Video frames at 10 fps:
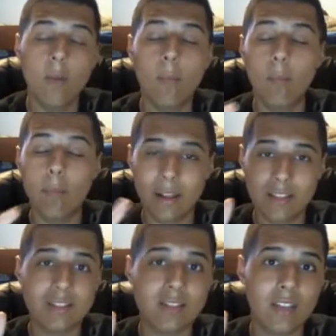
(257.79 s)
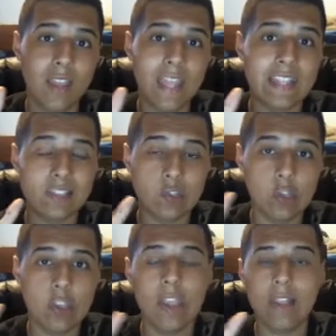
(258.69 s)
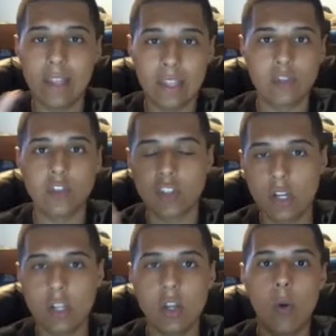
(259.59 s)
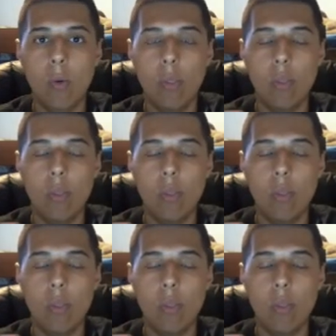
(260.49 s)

but it's looking like they're just going to go